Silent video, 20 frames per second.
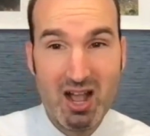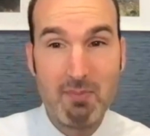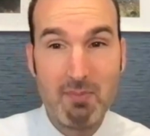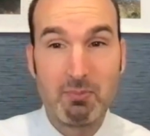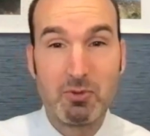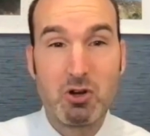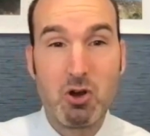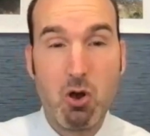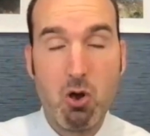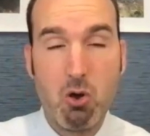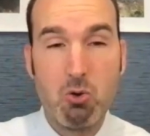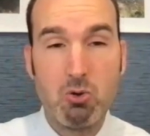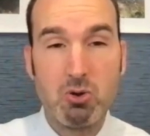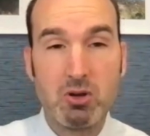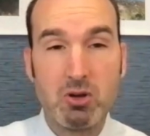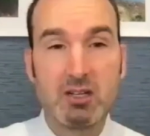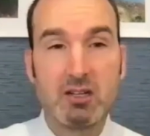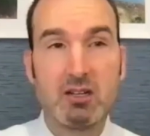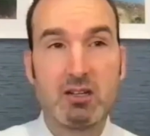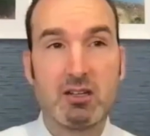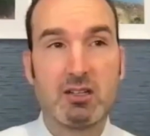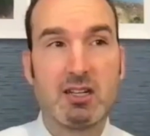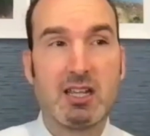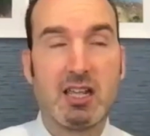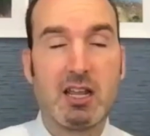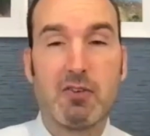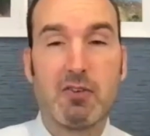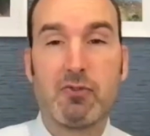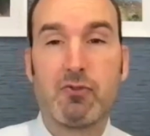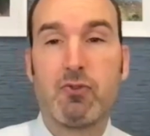I'm going to
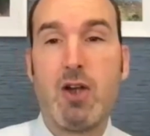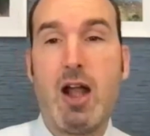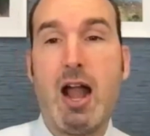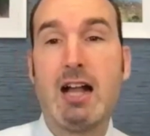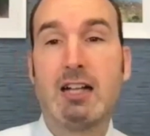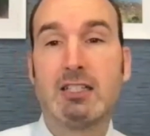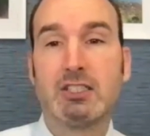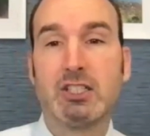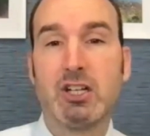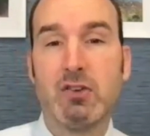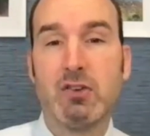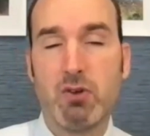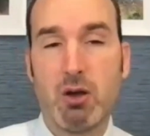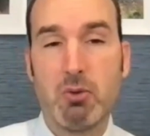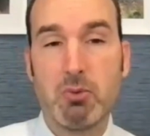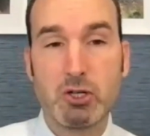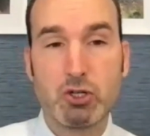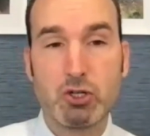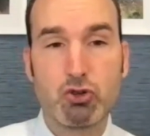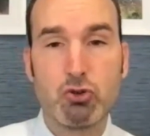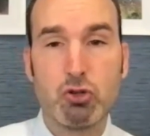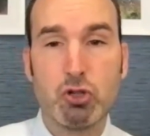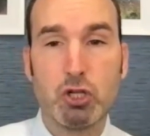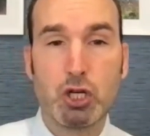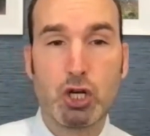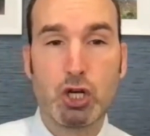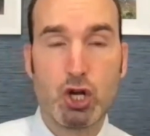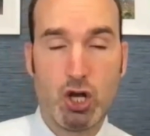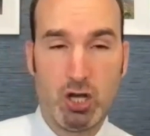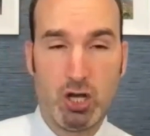get a fraction of what we truly
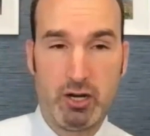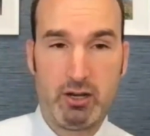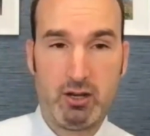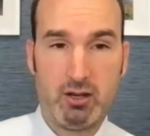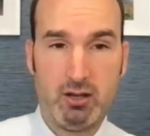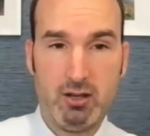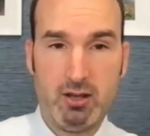could.